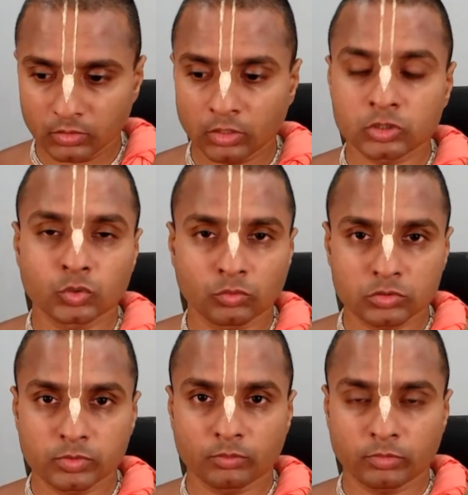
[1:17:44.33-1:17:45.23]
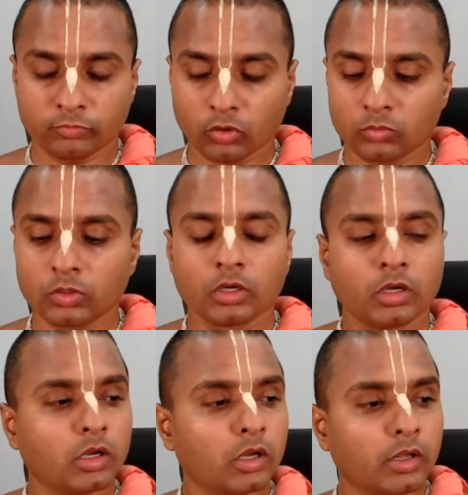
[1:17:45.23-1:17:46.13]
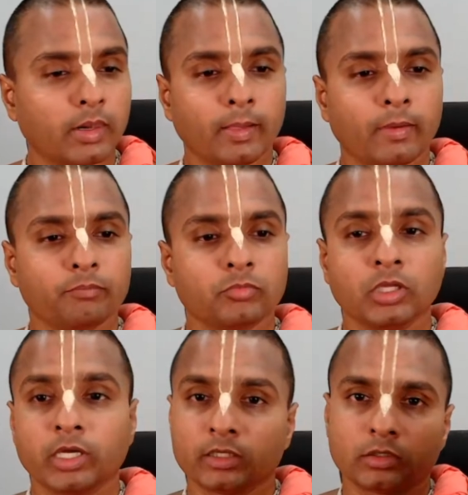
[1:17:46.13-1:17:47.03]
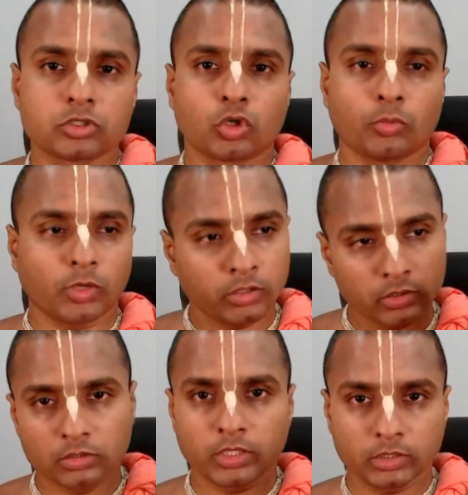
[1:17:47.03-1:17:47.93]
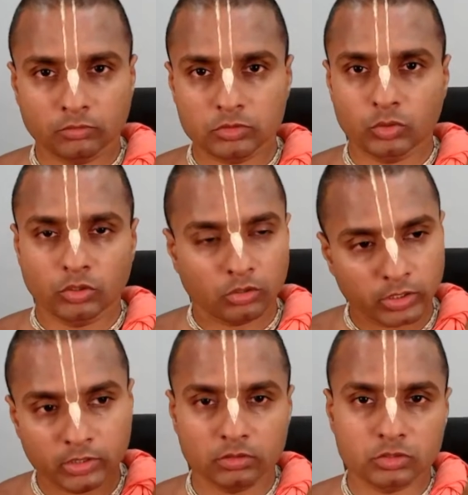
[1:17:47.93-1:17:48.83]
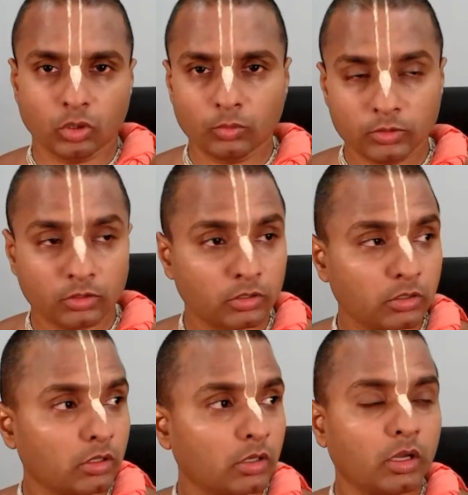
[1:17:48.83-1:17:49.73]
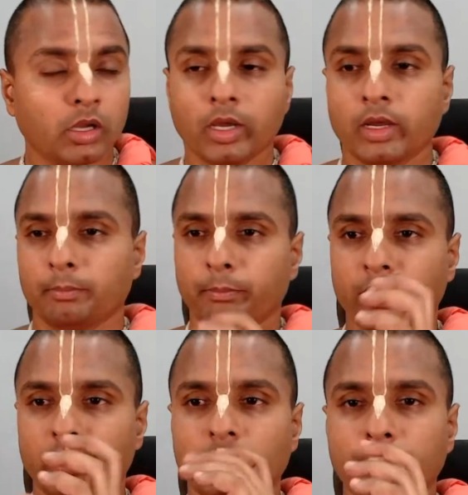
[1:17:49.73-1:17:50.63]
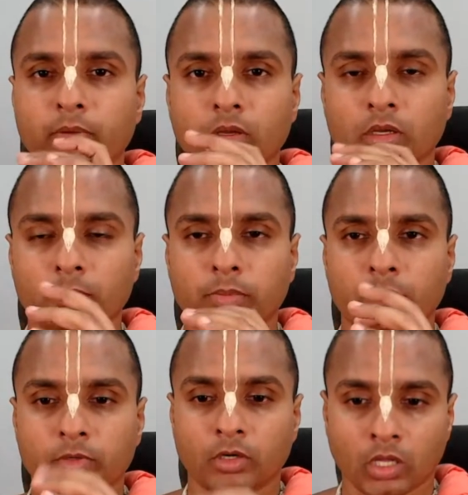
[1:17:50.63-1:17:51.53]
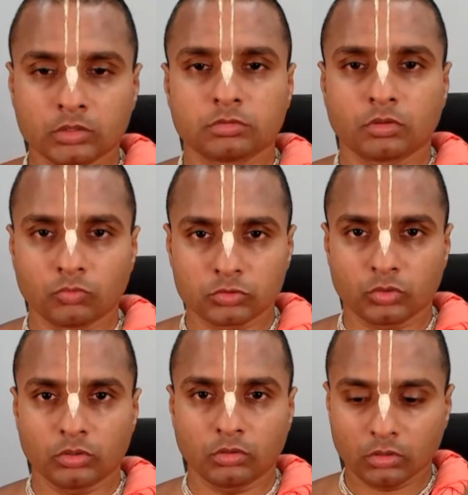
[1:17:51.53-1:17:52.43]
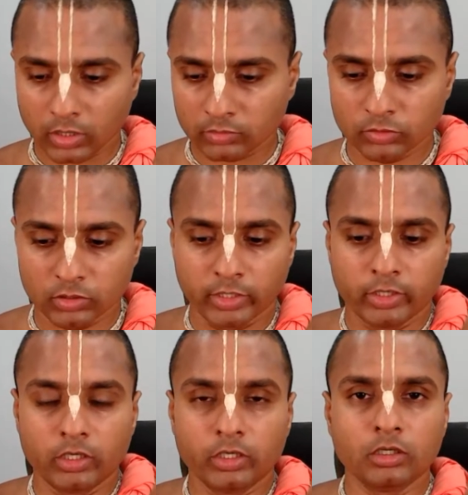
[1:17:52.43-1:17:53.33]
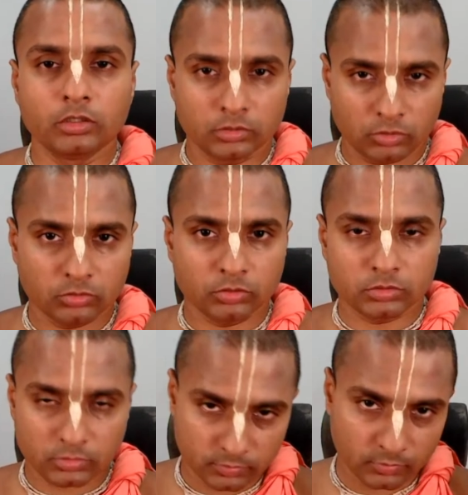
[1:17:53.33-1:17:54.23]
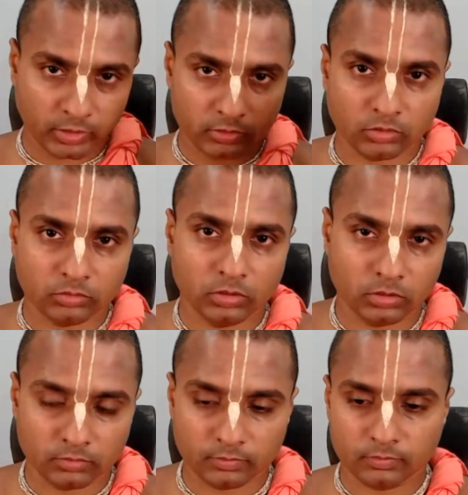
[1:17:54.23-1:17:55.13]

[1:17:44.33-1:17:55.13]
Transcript: ritual was being performed, the Kirtan stopped. Until then the Kirtan was going on. Kirtan stopped. And Nadaswaram was going on. And the dig, this like South Indian